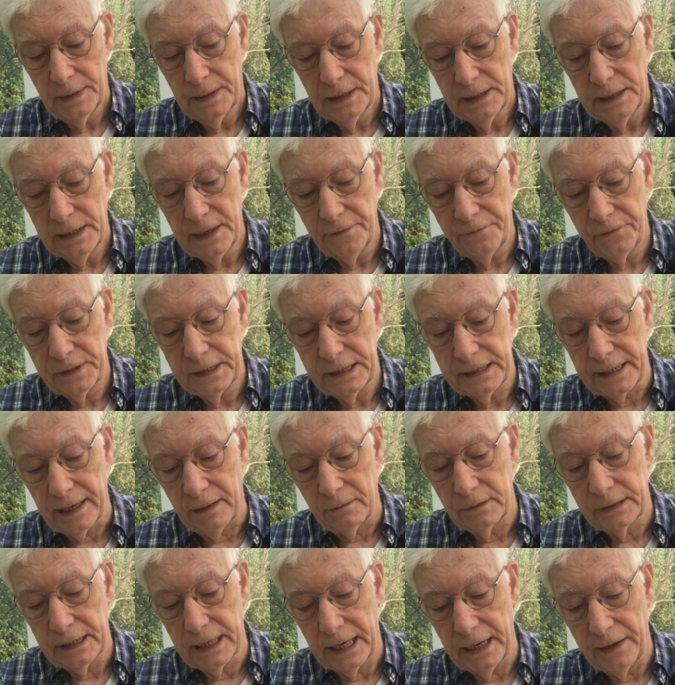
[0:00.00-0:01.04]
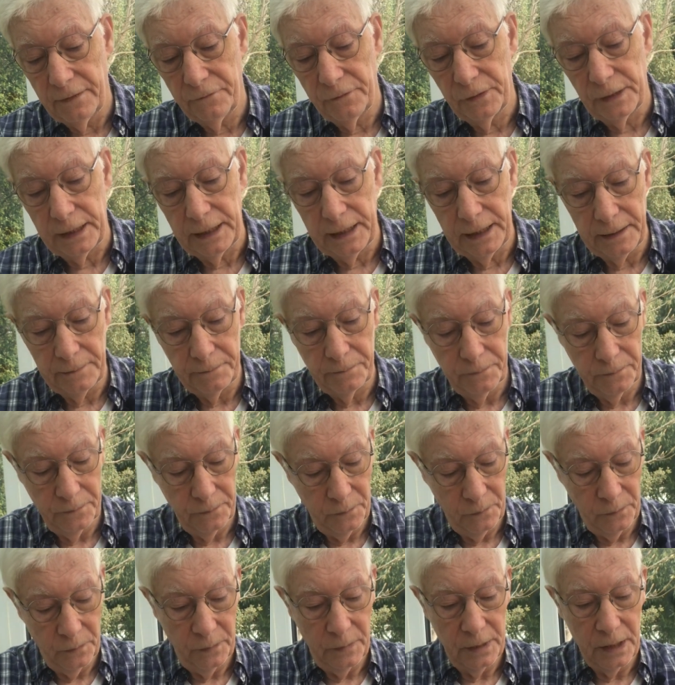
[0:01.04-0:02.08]
lift it out carefully,
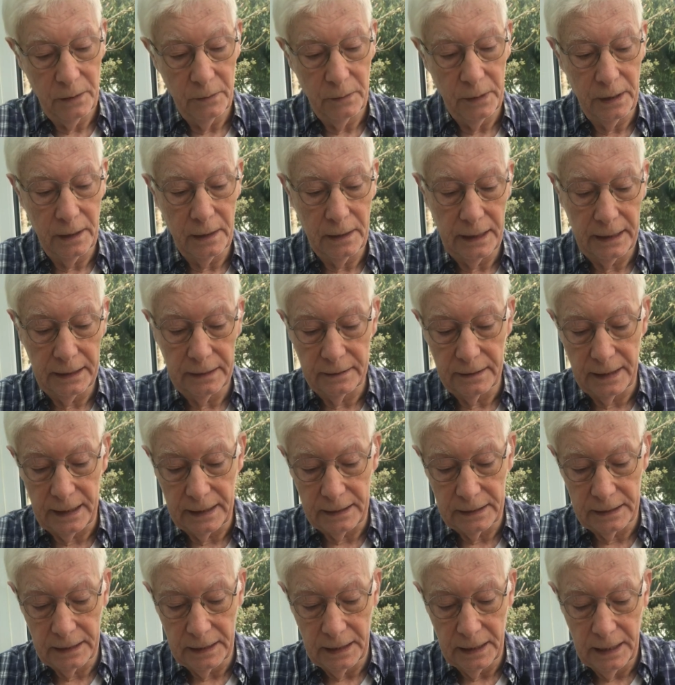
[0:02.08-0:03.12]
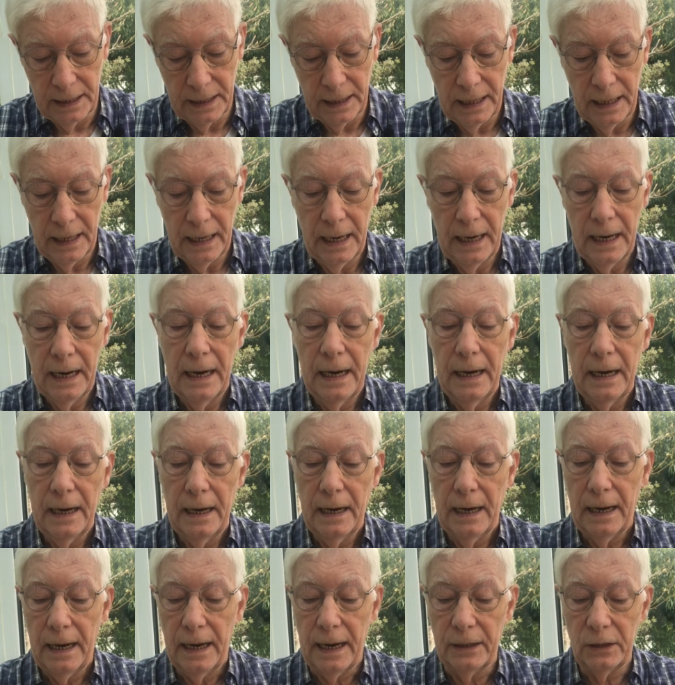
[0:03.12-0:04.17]
there we are, like that,
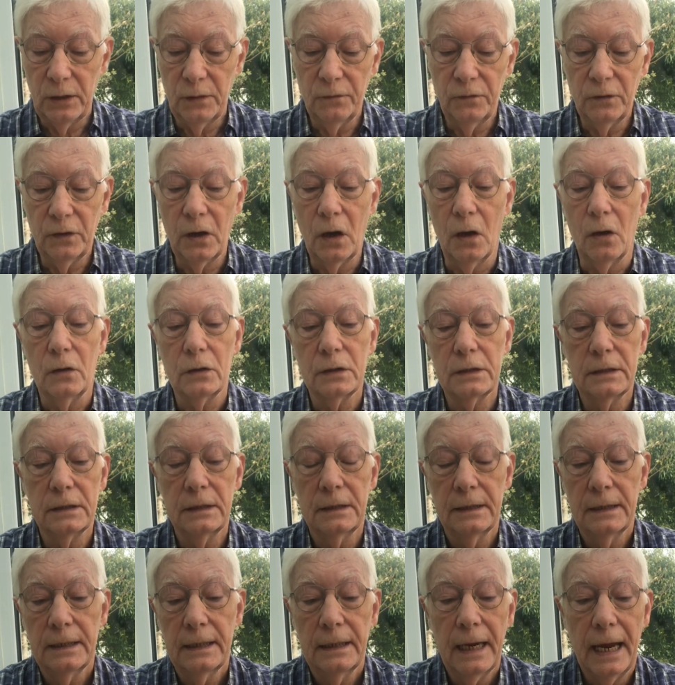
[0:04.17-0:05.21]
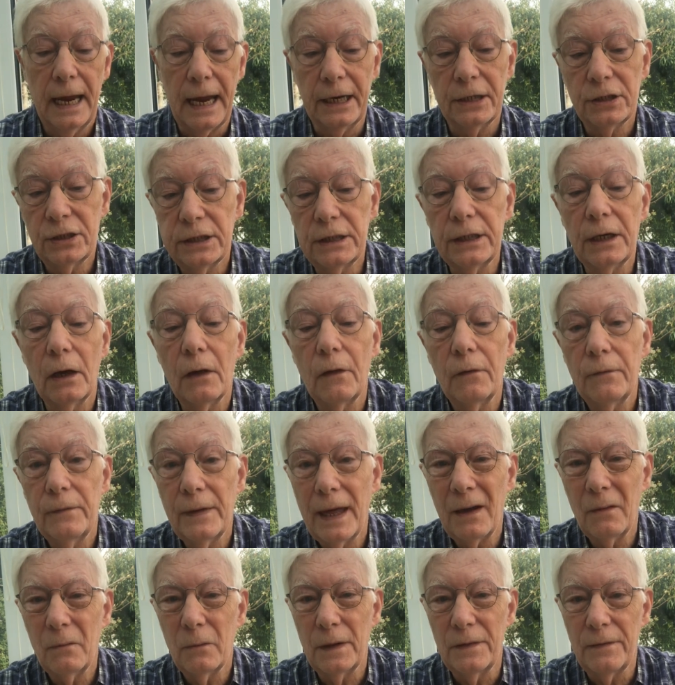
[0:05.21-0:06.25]
and you've got, actually on
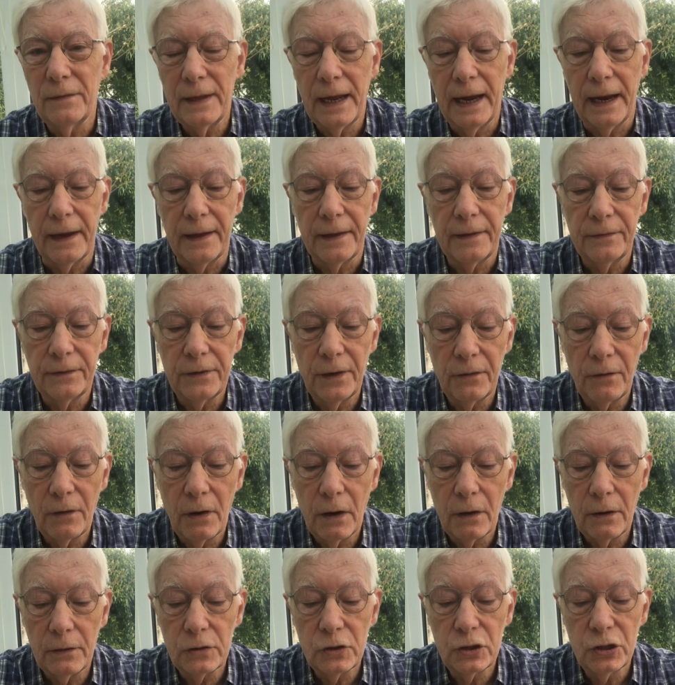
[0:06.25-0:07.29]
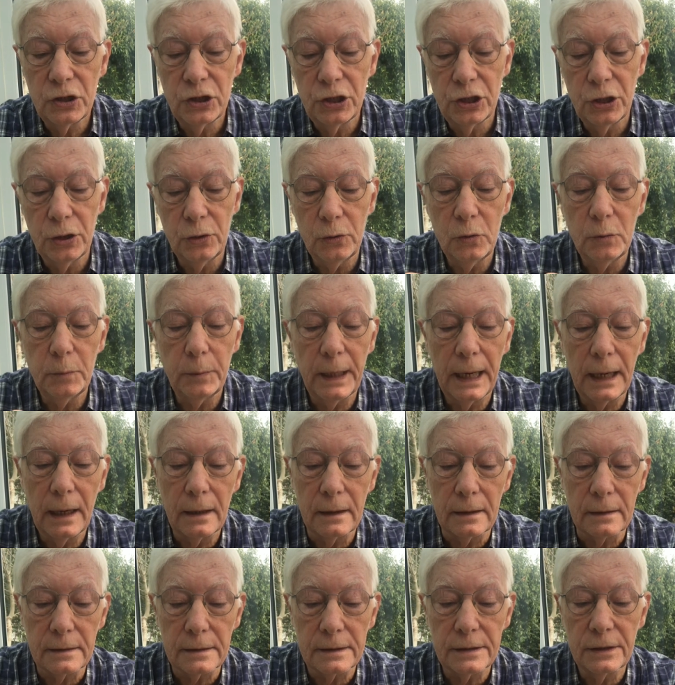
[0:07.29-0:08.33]
that one there are 2
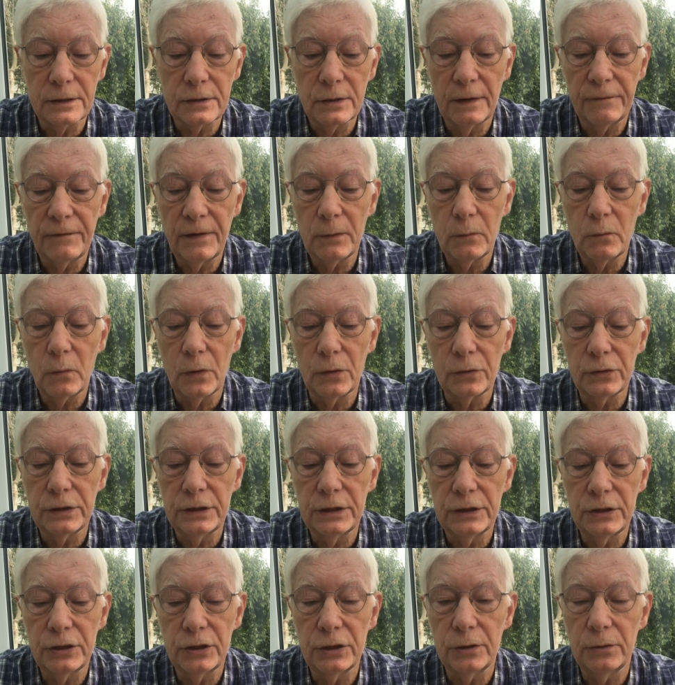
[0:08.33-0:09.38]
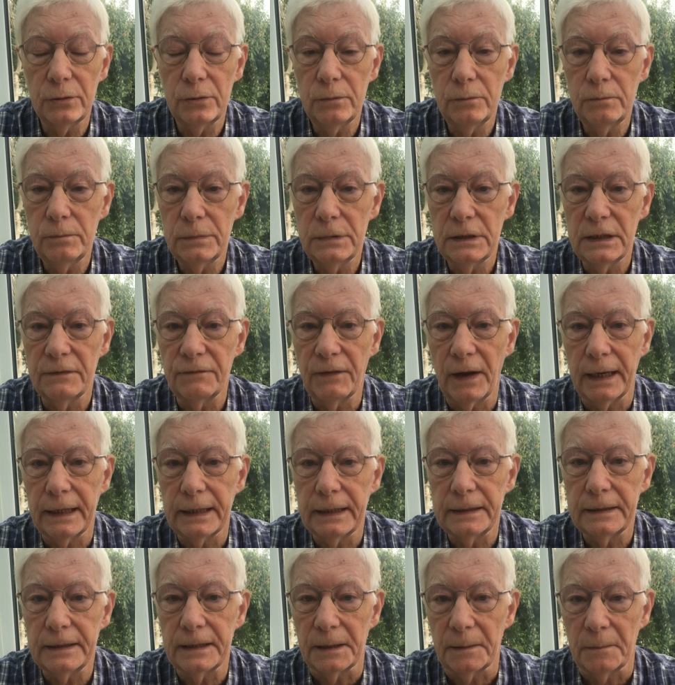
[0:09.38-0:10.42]
plants. So if I wanted to
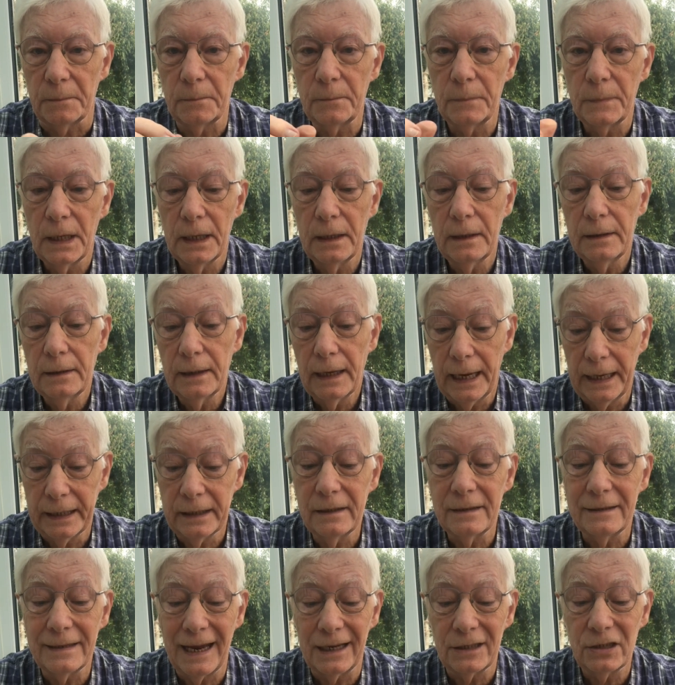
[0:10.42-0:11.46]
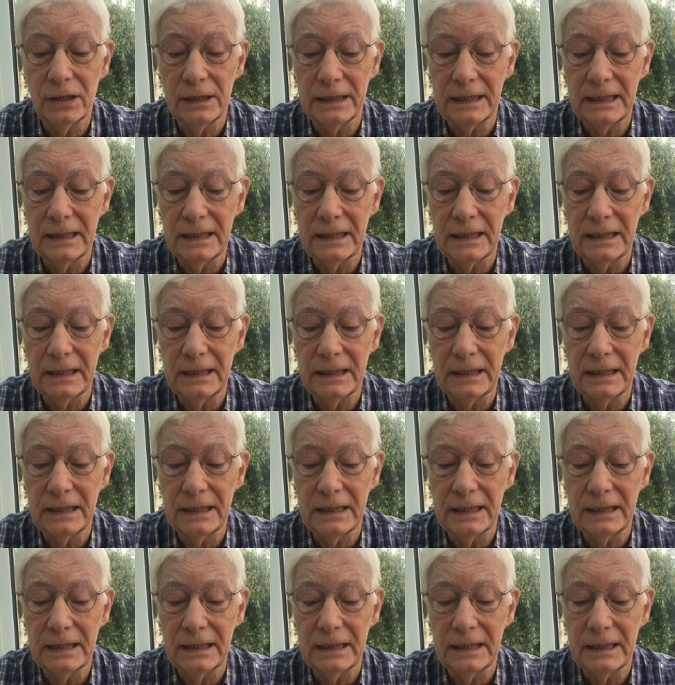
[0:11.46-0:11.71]
divide them, I could actually